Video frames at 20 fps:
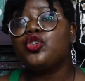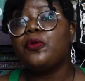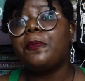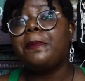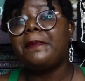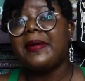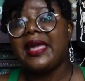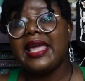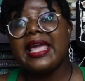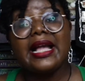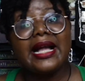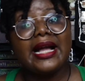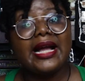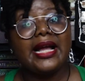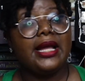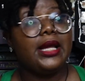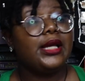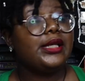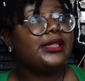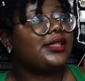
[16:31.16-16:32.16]
to pick
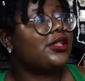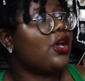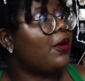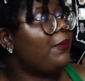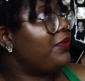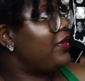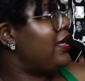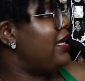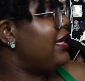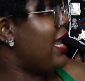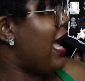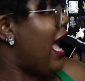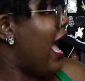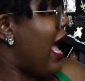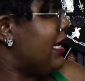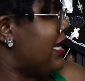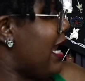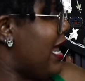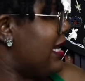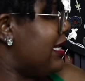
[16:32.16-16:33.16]
something
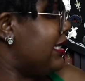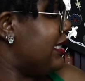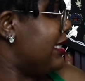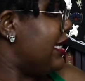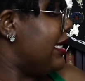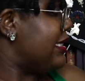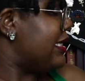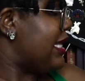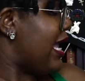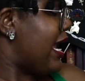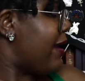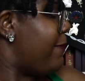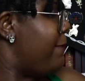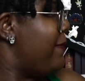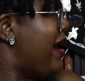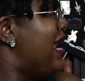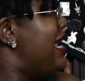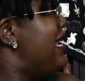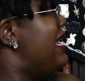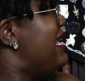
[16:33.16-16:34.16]
that is like
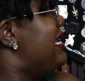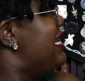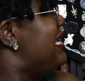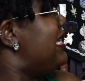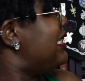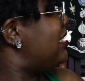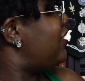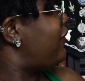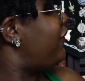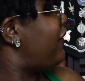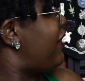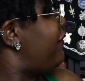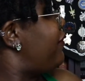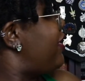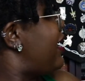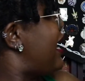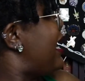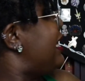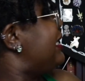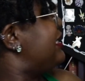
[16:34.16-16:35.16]
my least
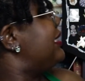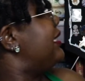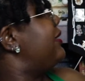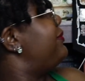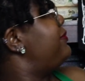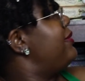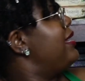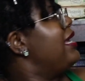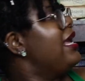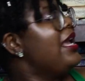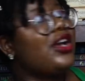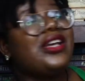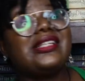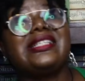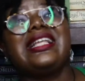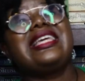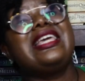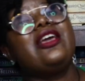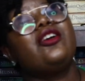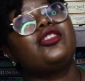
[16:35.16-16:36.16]
favorite item. Because
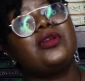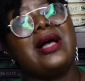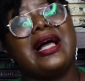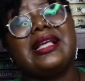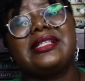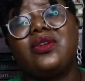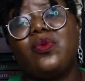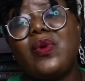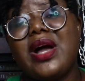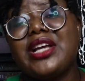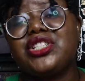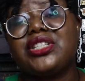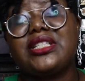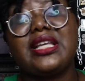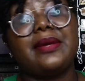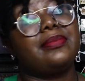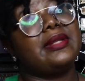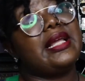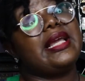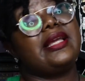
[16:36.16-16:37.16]
like he also has the washi
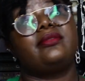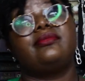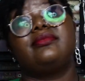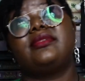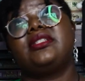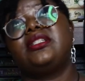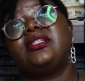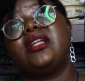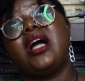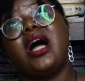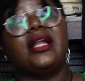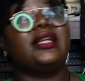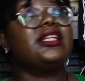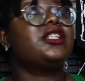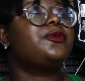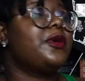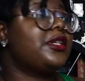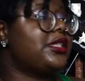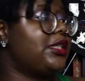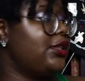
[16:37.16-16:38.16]
tape. Like, nah,
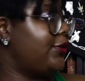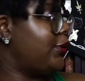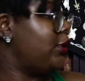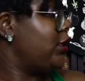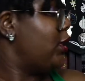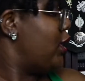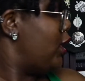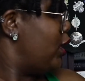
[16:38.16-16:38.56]
this box is.